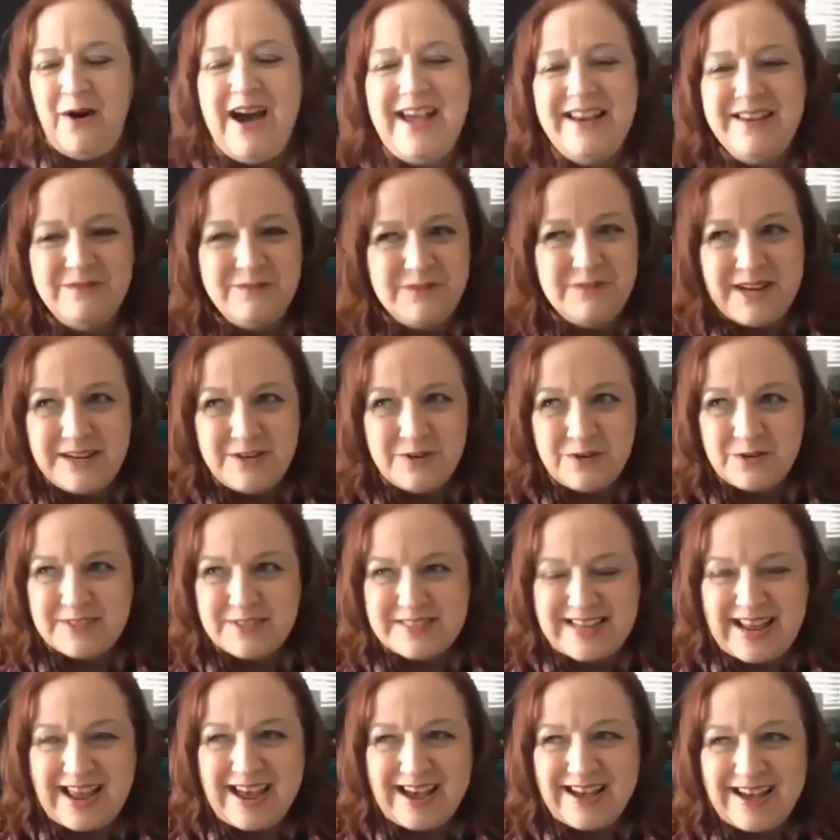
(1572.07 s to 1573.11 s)
I don't
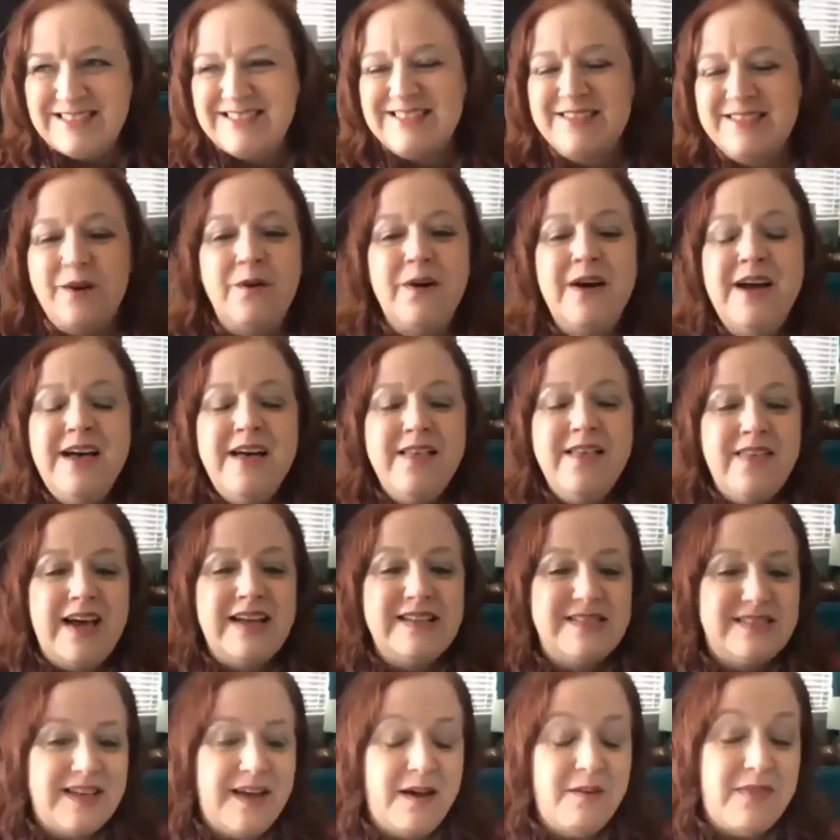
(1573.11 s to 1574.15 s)
understand. So
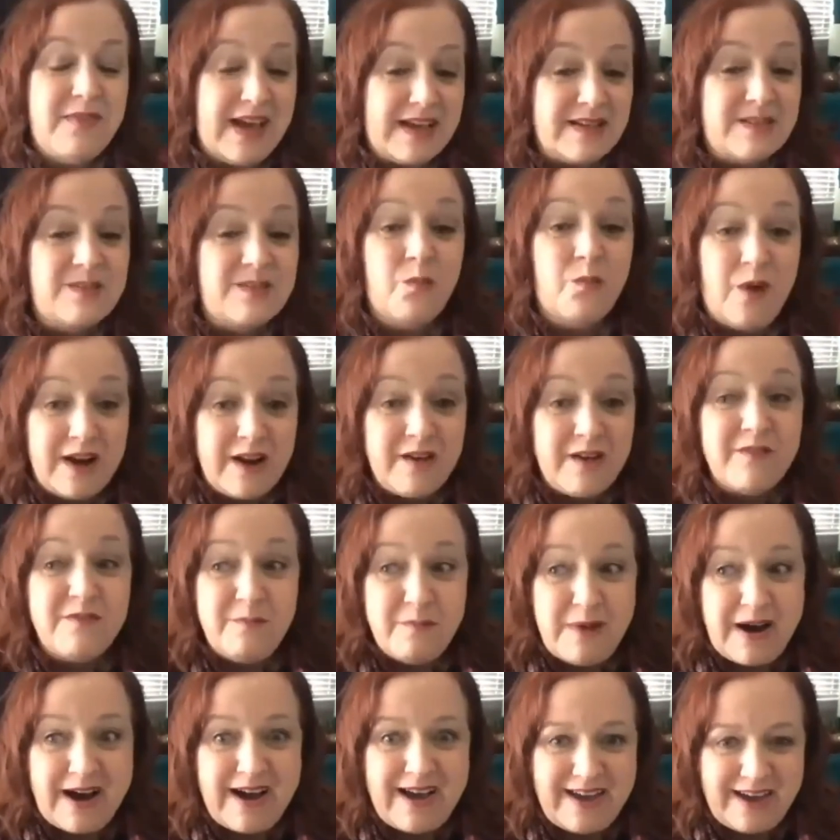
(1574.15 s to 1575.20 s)
that's one of
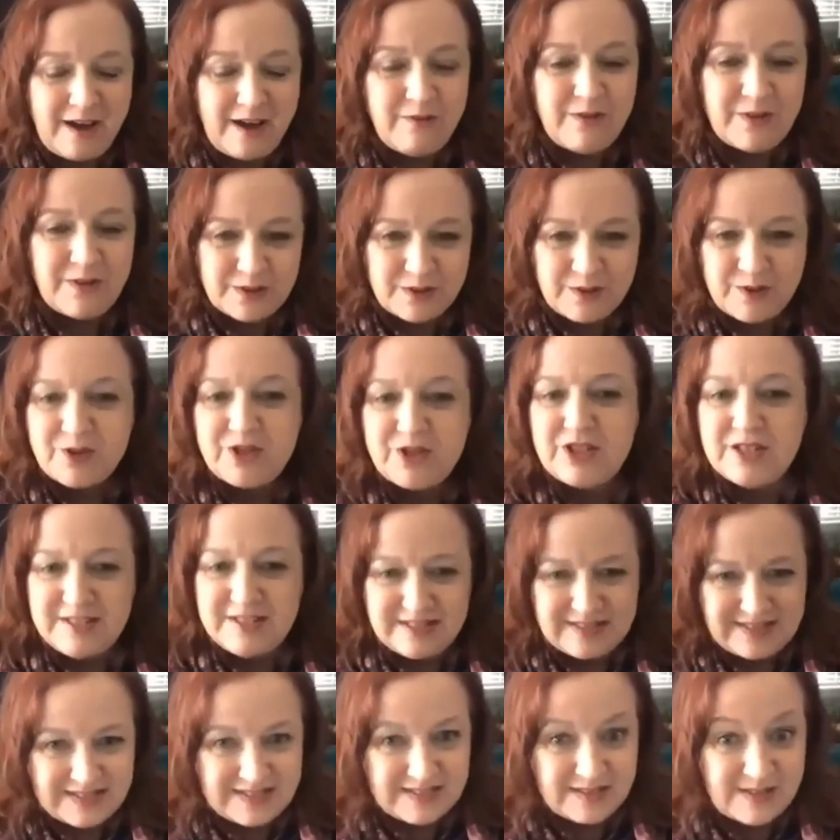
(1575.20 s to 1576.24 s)
my
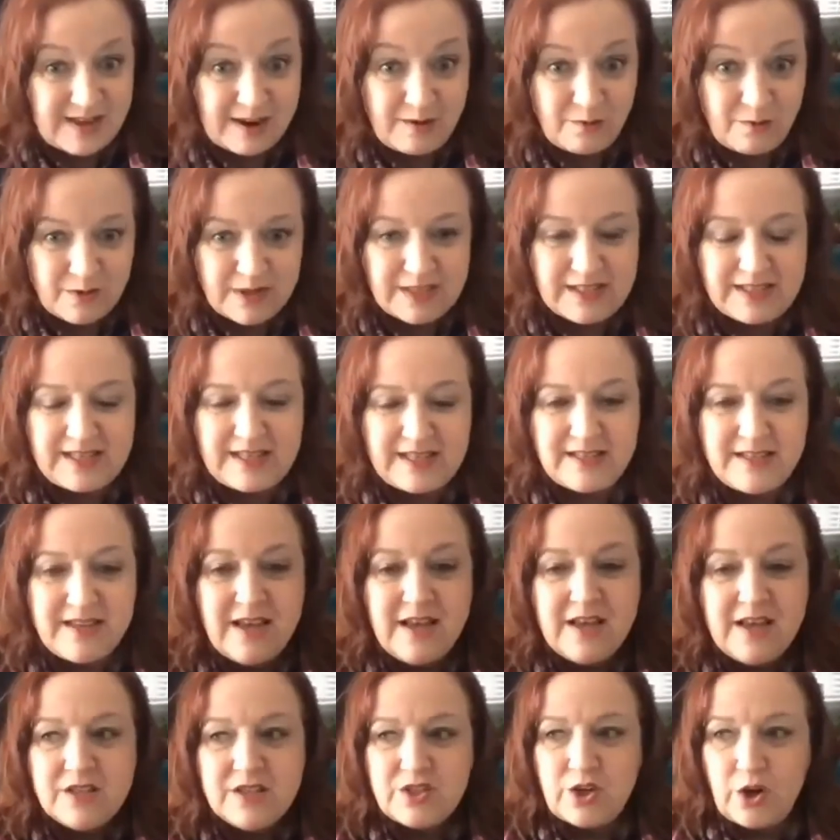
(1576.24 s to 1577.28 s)
evolutions, is I really
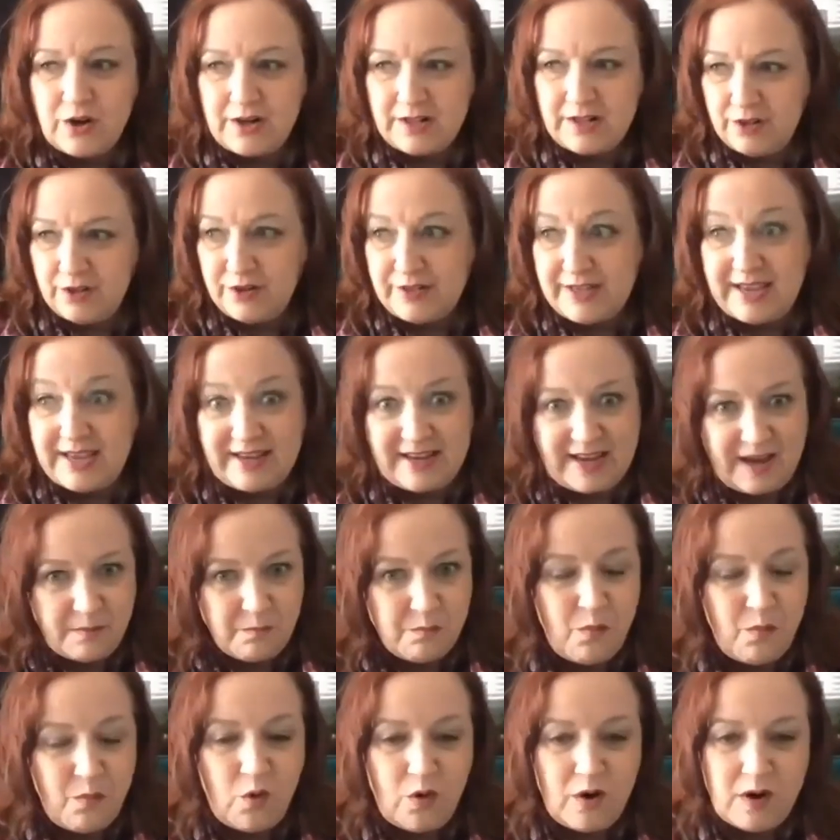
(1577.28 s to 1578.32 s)
started looking at
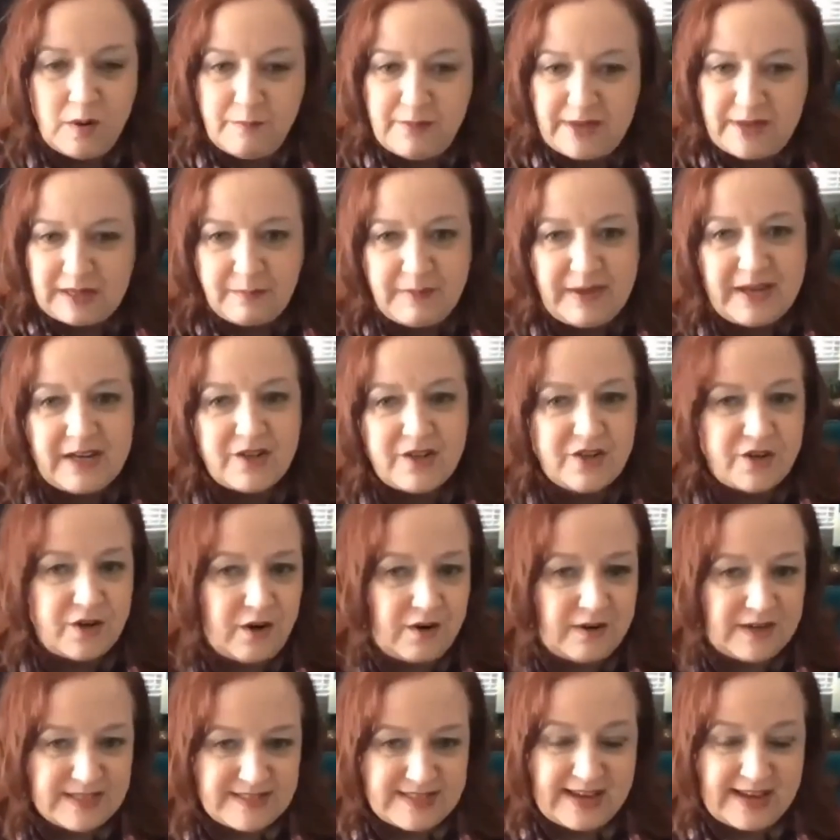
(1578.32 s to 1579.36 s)
more big picture,
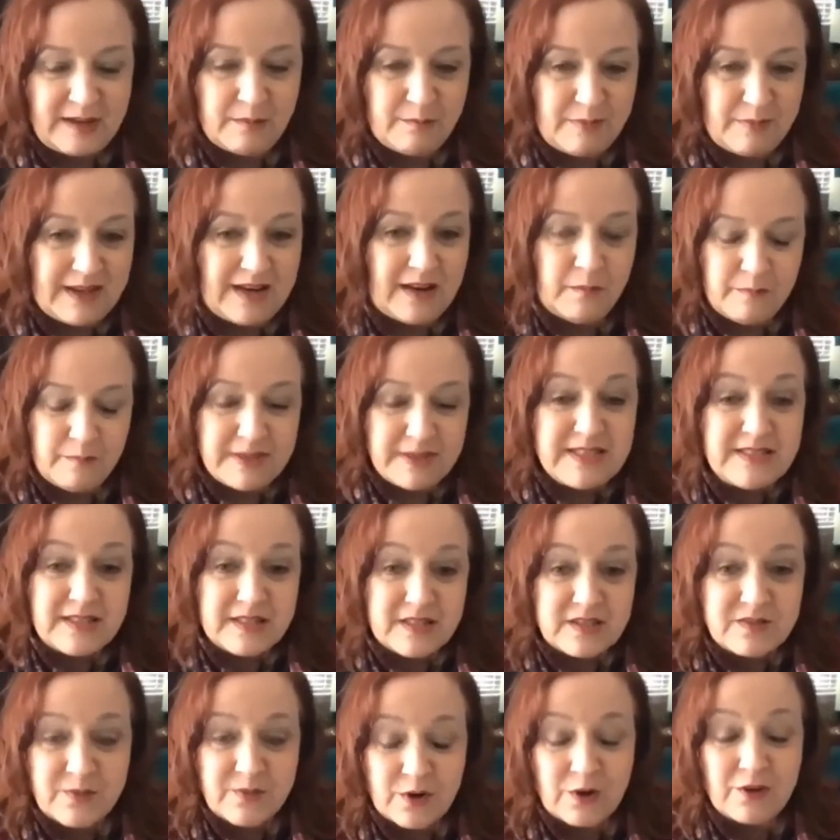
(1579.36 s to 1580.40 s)
because I had been in
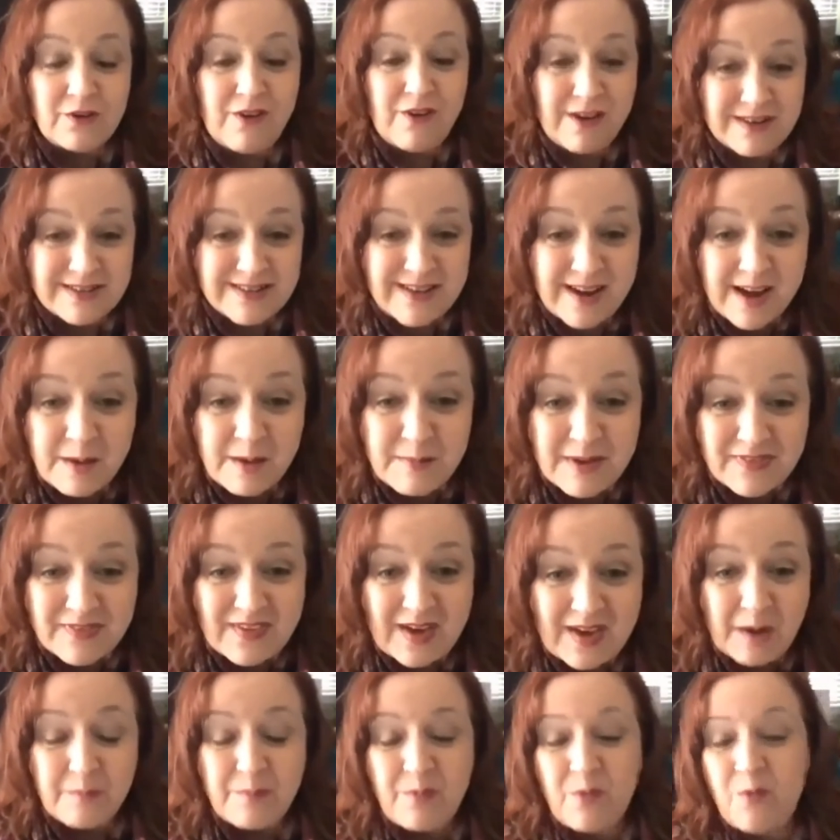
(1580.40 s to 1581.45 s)
business for a long time at
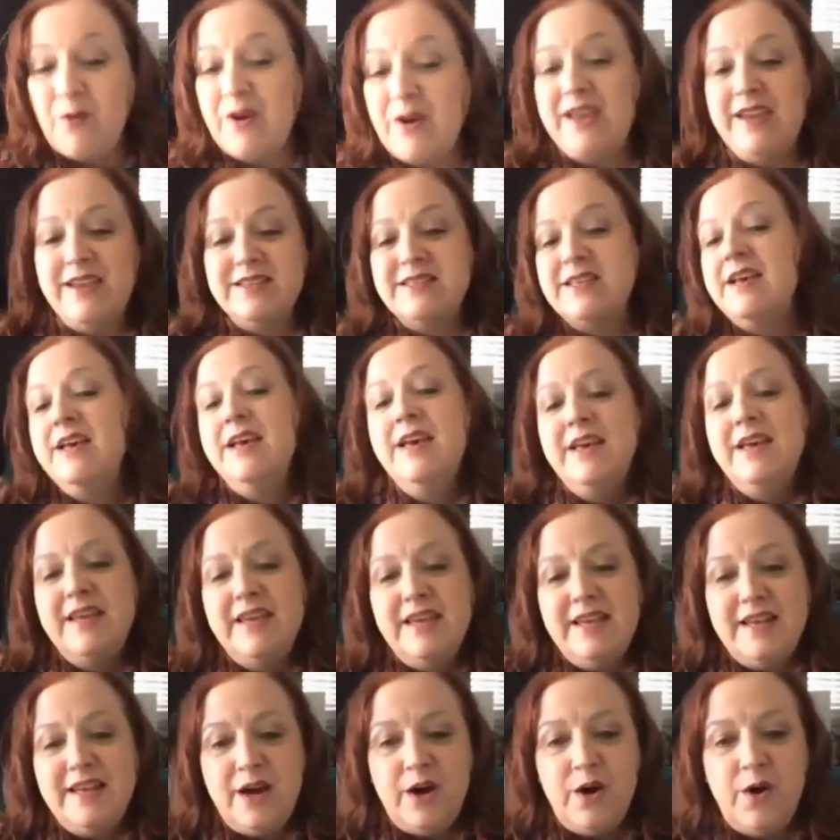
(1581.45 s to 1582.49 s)
that point,
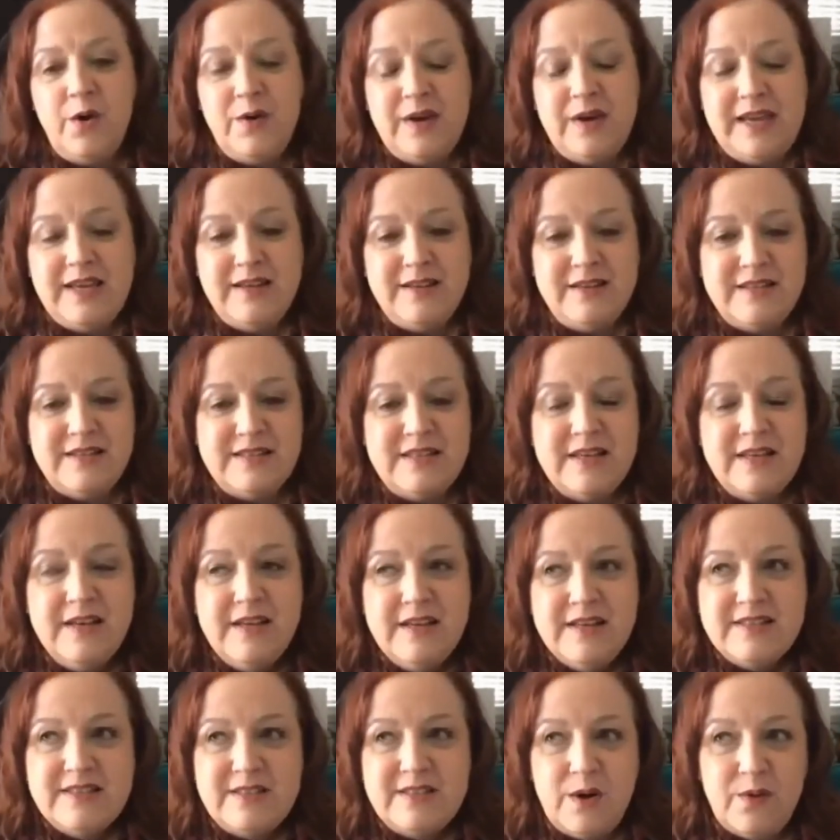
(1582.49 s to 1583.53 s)
and
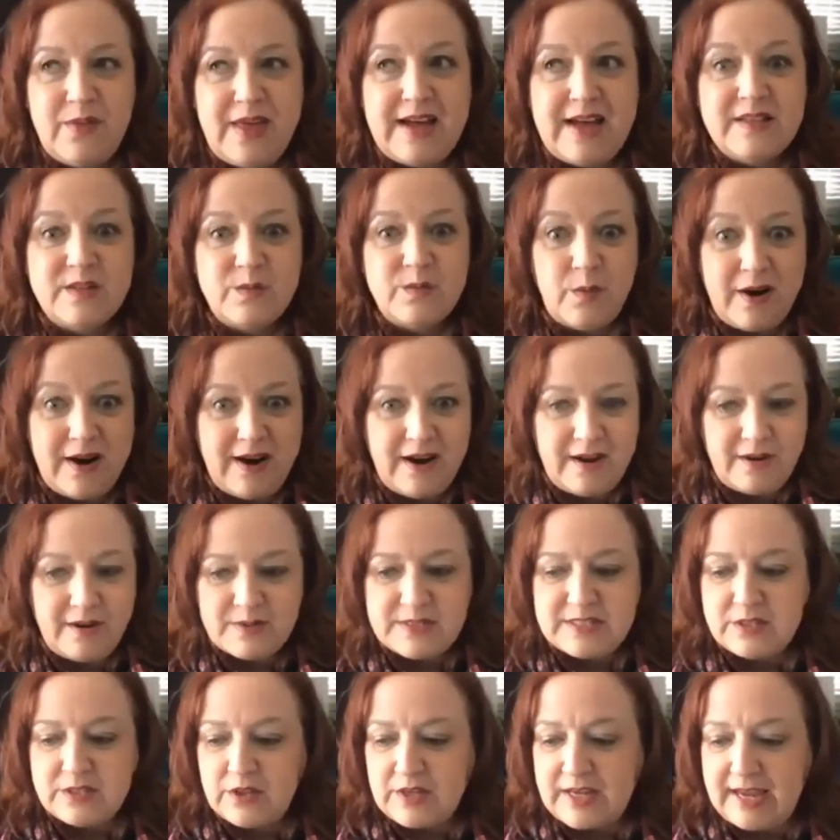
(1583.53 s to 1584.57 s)
so that's where I
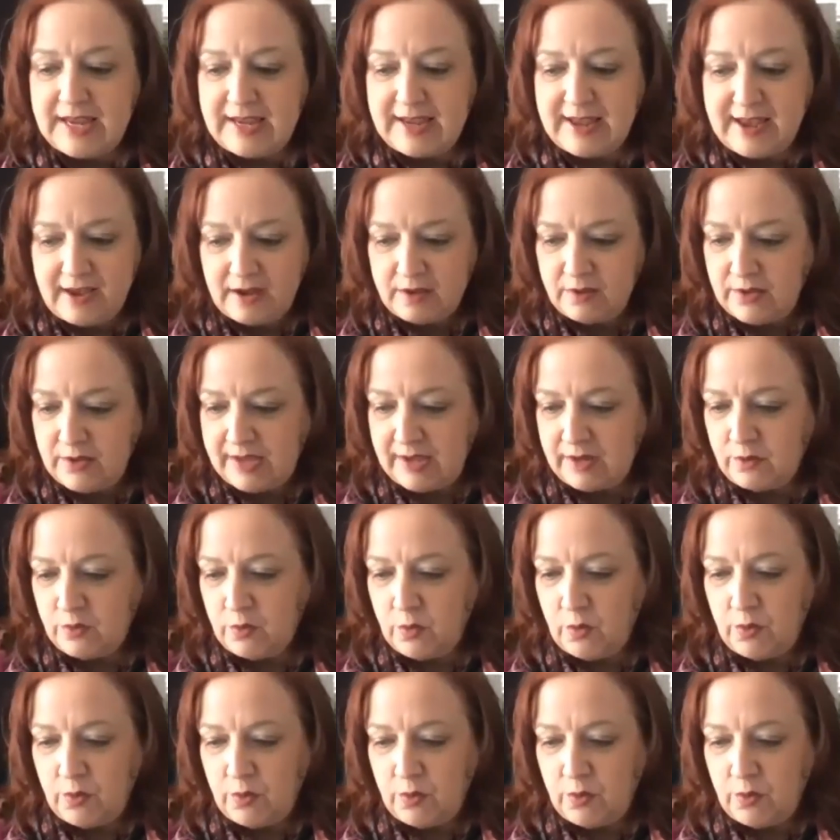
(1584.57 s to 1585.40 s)
was looking at, like,